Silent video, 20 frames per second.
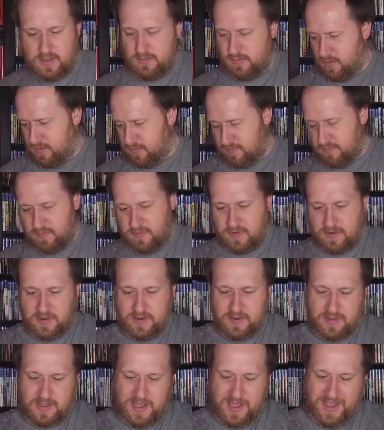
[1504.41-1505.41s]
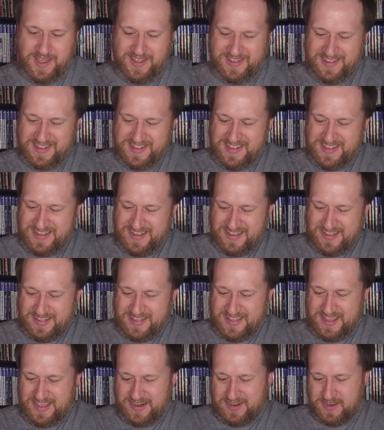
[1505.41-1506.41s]
Oops, sorry.
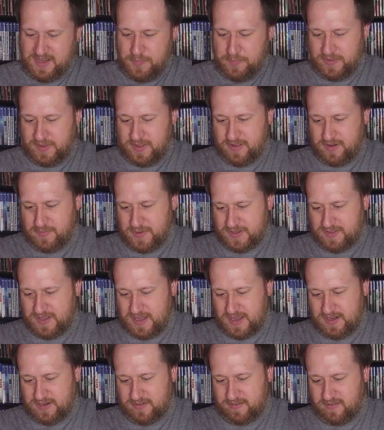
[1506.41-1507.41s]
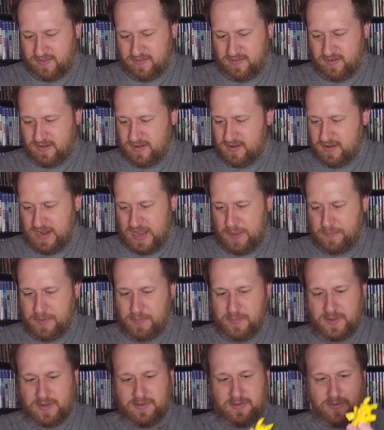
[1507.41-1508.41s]
Then a couple other McDonald's or Happy
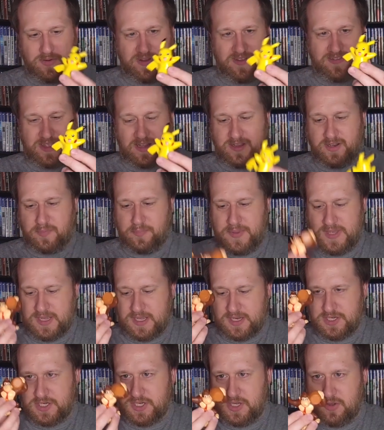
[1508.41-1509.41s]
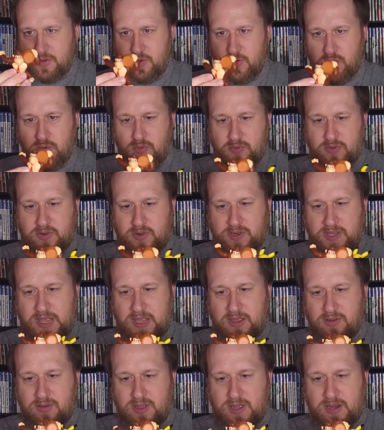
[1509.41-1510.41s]
Meal toys. Got a little Pikachu, Donkey
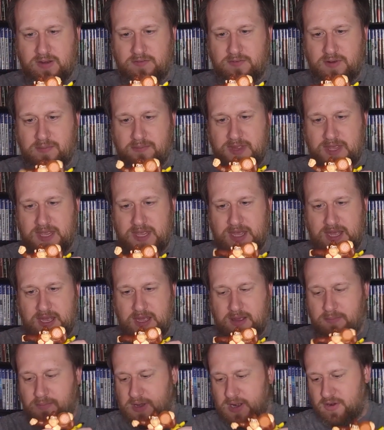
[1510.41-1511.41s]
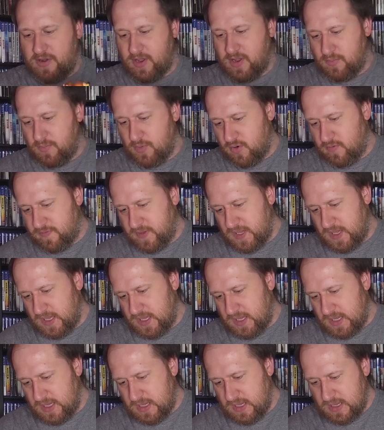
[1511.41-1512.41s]
Kong from the Mario
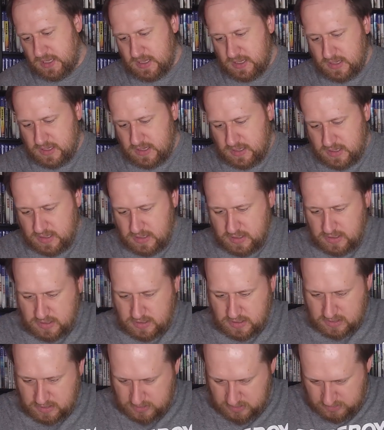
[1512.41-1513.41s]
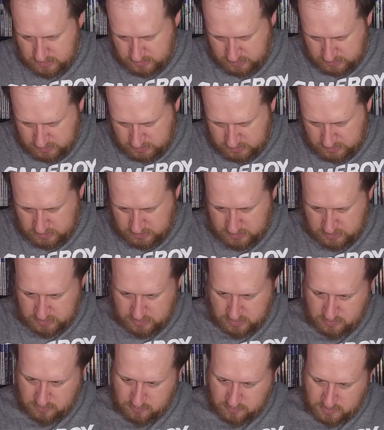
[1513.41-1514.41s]
movie.
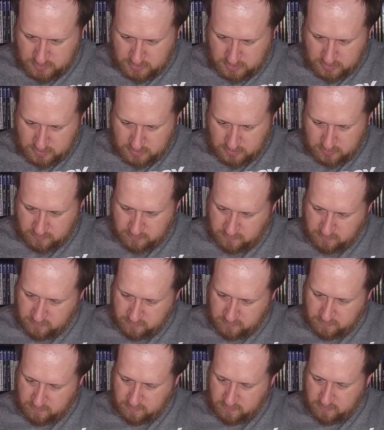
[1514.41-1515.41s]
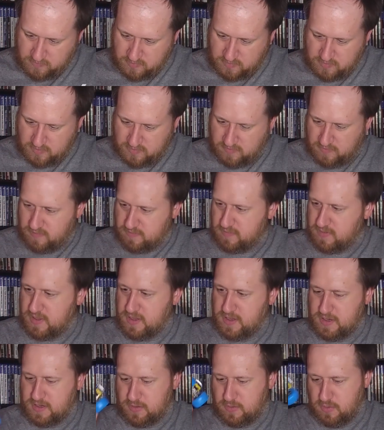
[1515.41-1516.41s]
And what else? This
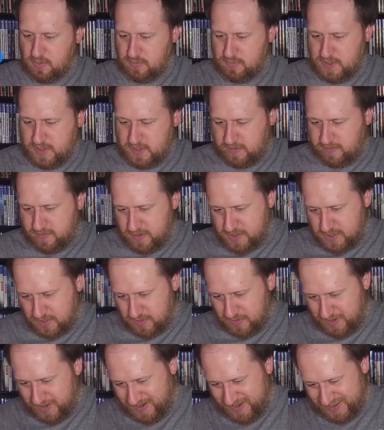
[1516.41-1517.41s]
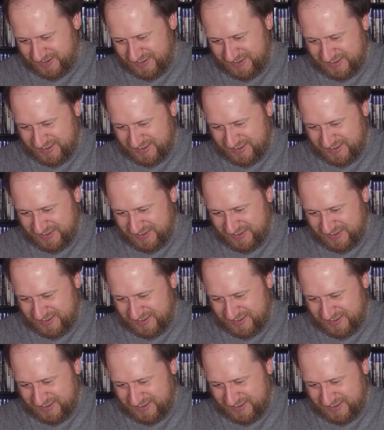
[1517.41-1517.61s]
kind of cool monster truck.